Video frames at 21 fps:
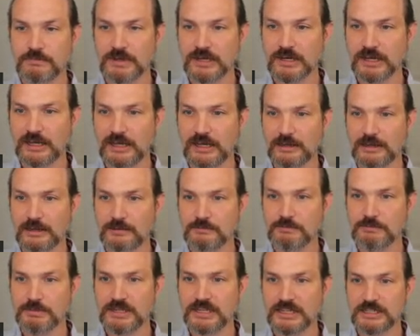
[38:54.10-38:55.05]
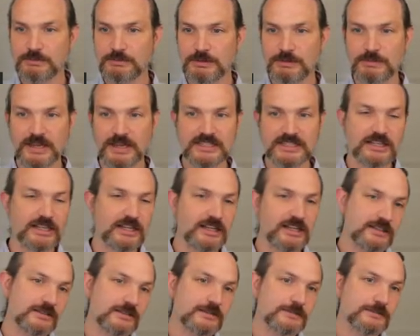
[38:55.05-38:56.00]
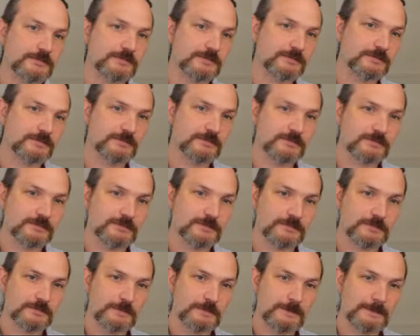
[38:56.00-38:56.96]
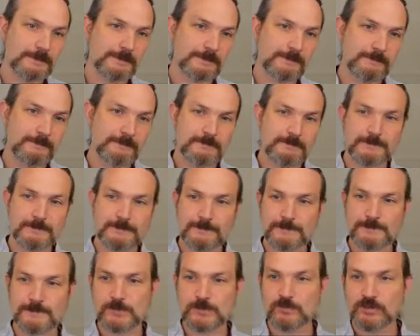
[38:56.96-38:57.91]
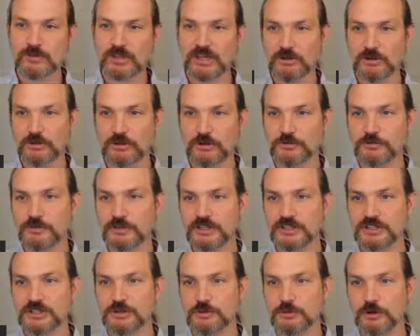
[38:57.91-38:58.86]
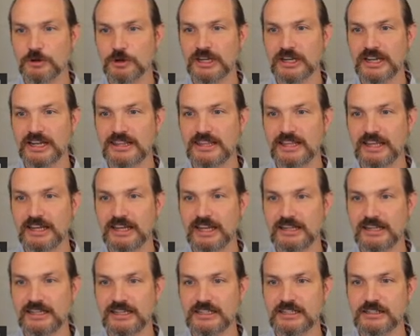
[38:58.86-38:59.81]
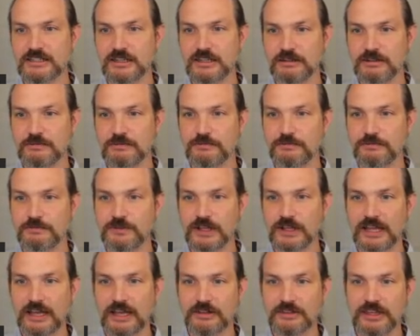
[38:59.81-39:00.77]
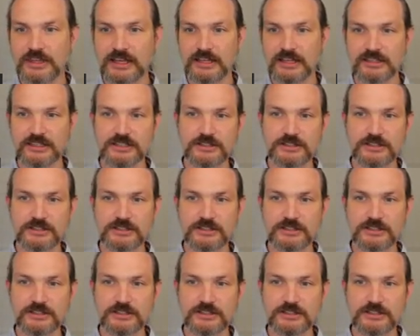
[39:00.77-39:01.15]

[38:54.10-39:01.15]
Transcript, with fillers: um, PSP baseline. Right. In order for this to work. And then I need to fill out that